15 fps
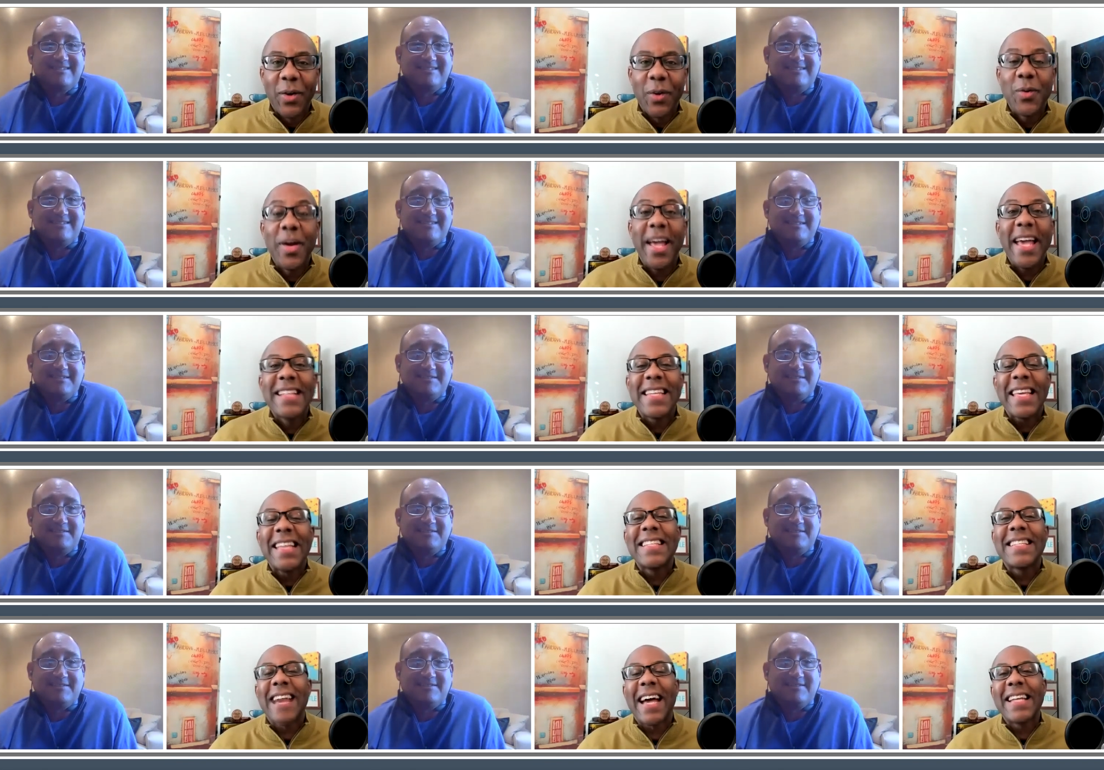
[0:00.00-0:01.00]
Speaker 1: who heads
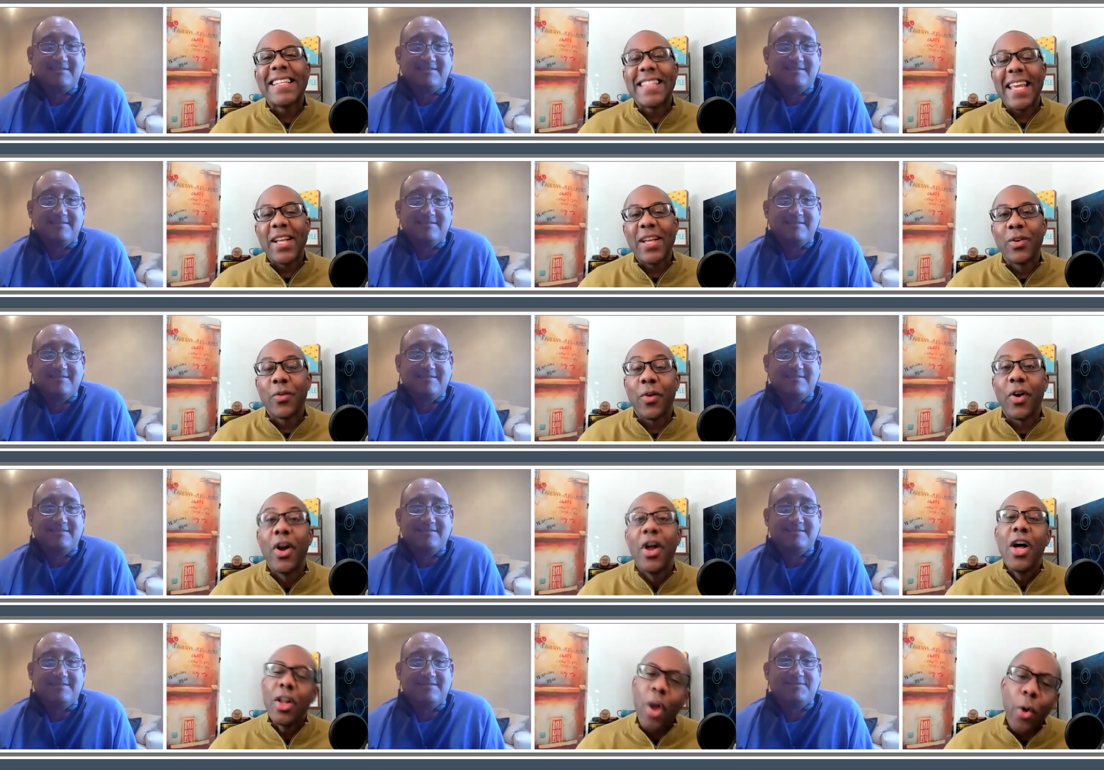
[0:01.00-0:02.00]
inside sales for
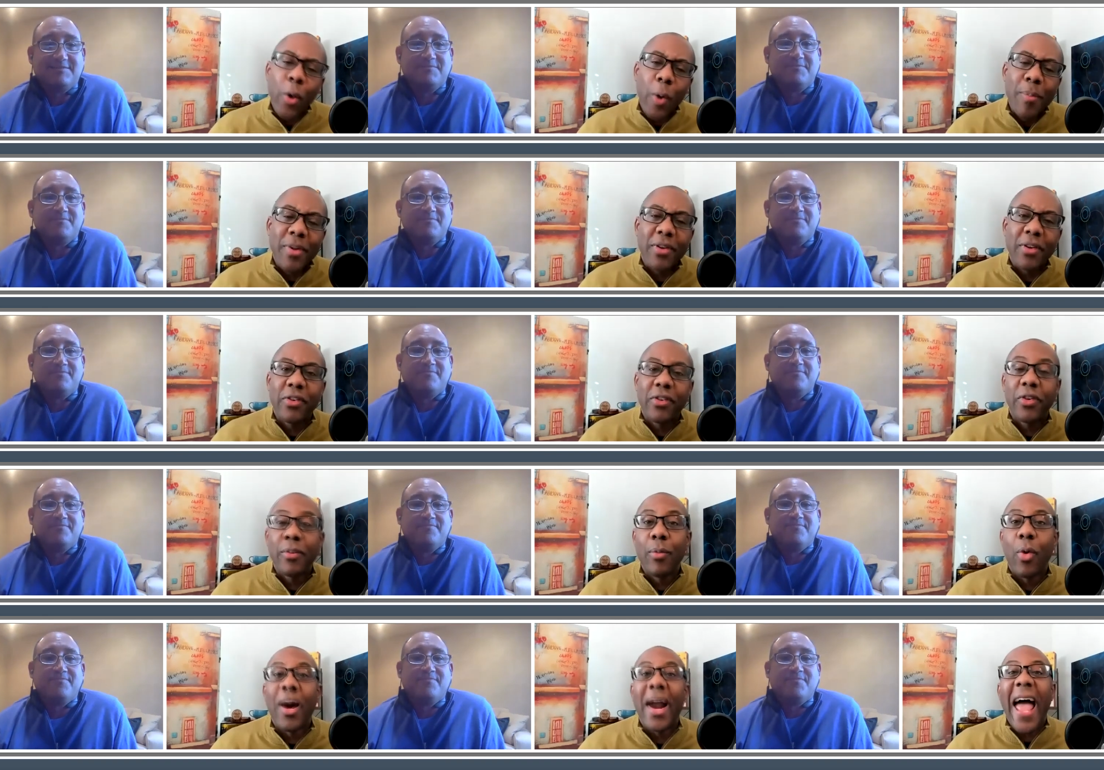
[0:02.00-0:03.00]
local businesses and
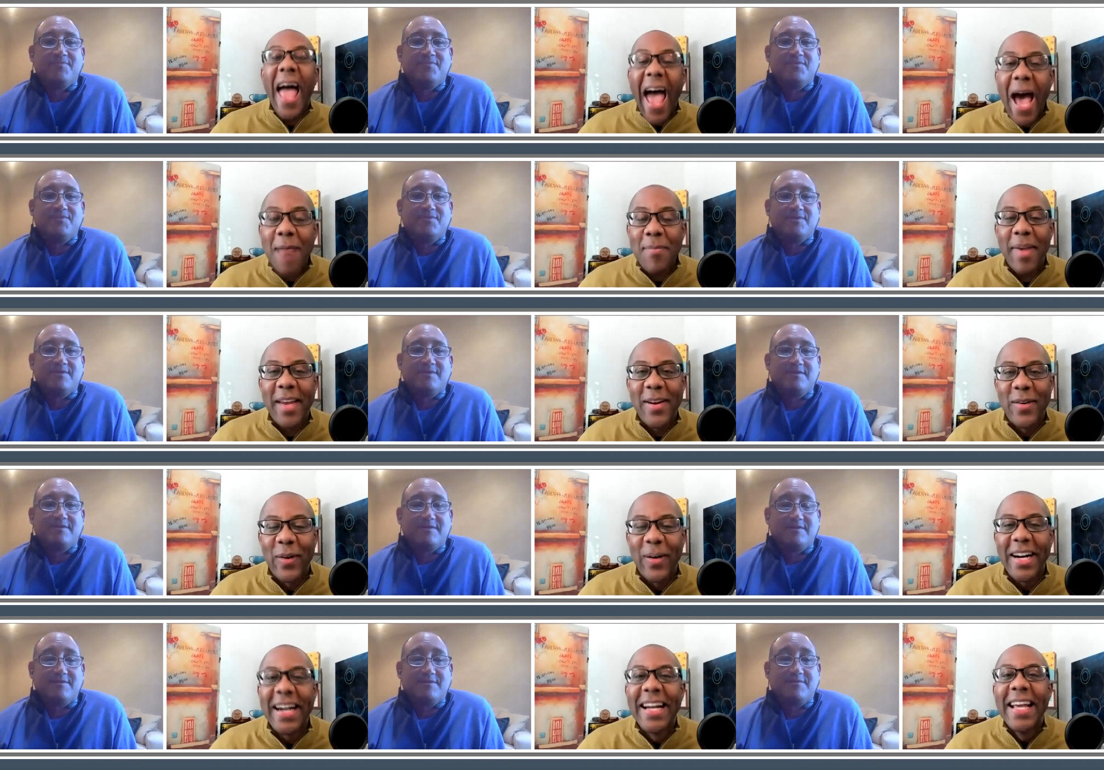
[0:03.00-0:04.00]
more at
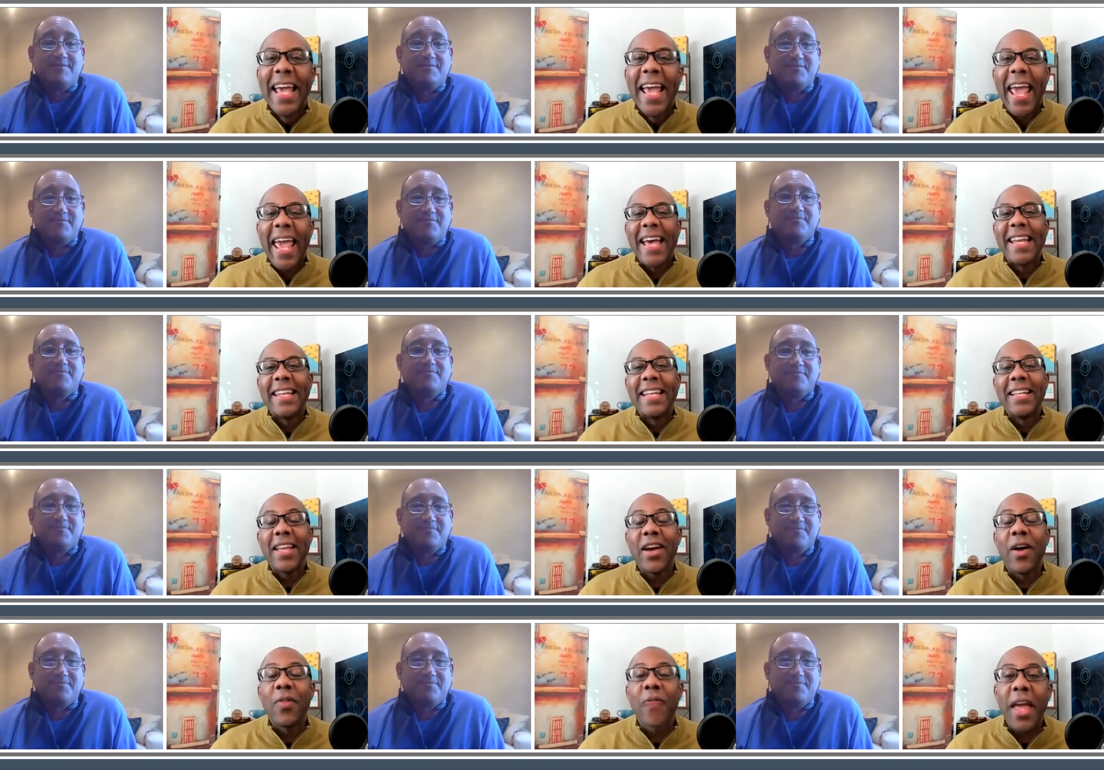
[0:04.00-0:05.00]
Pandora. And uh, Leon,
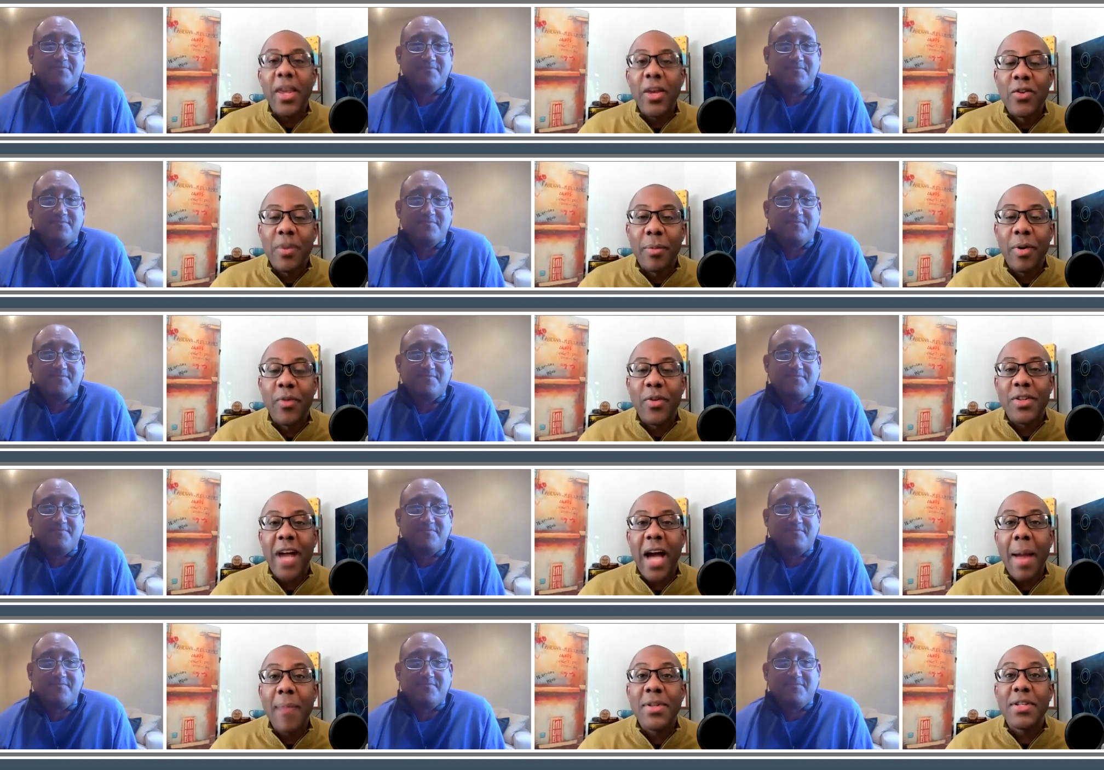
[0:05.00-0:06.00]
thank you so much for your time.
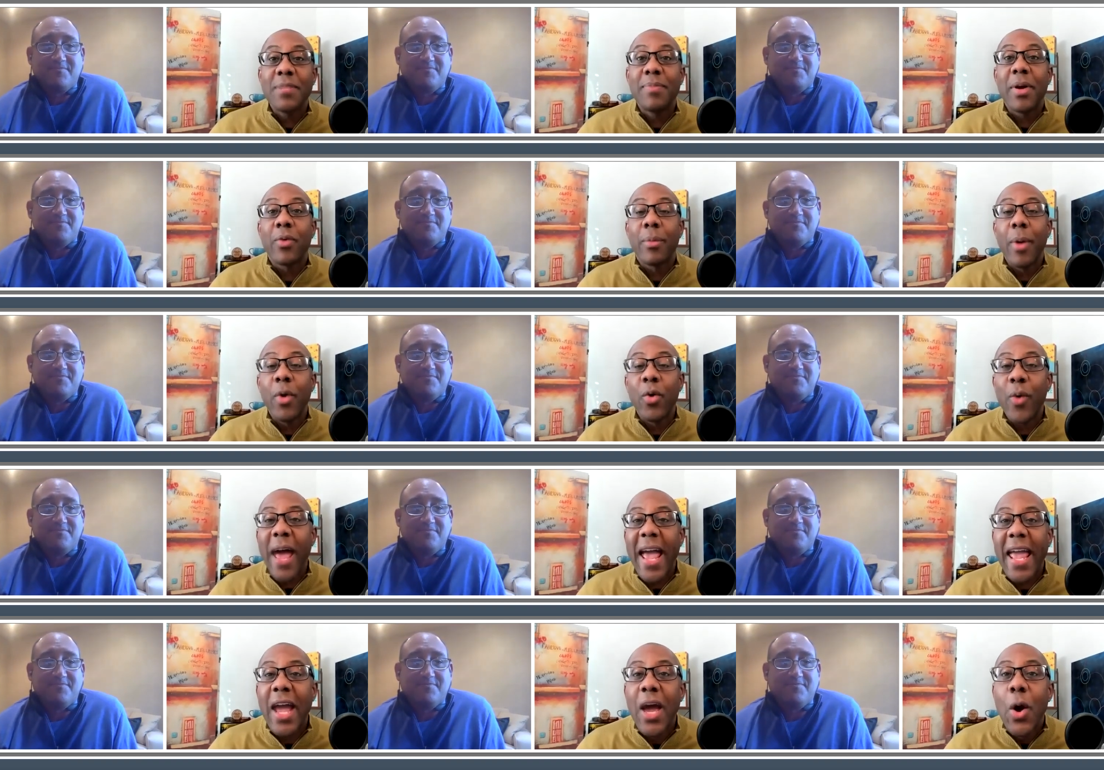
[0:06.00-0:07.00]
And this has been Ramon
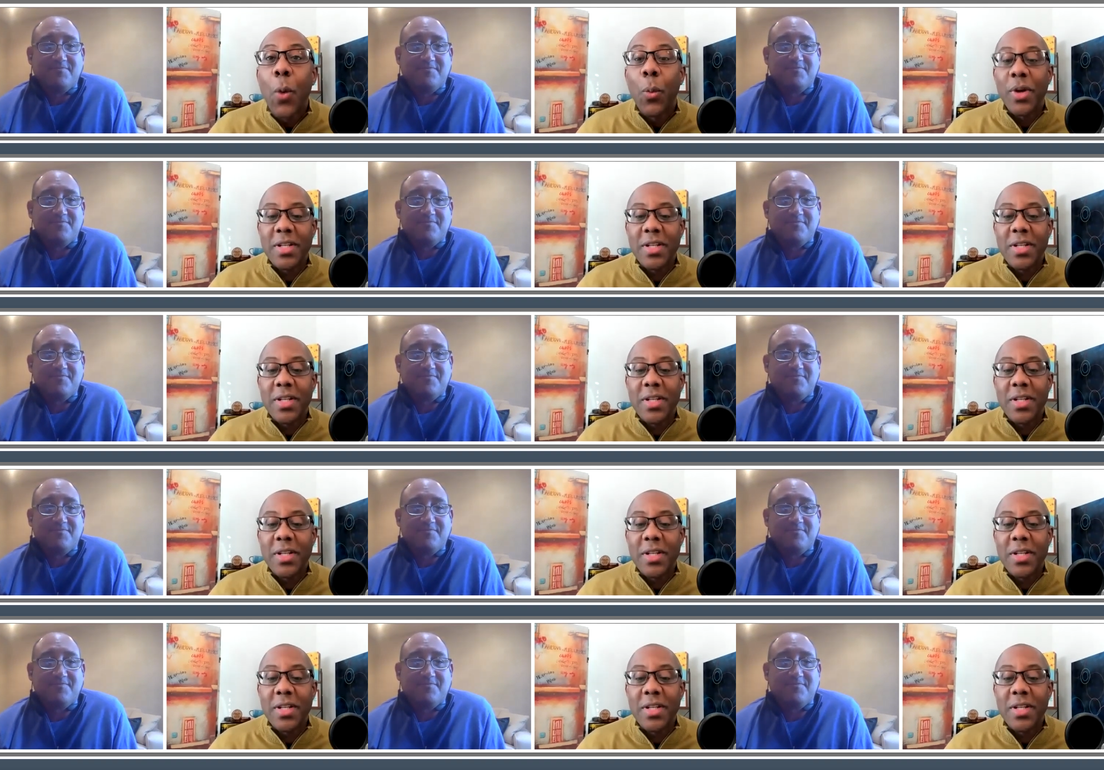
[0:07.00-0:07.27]
Ray with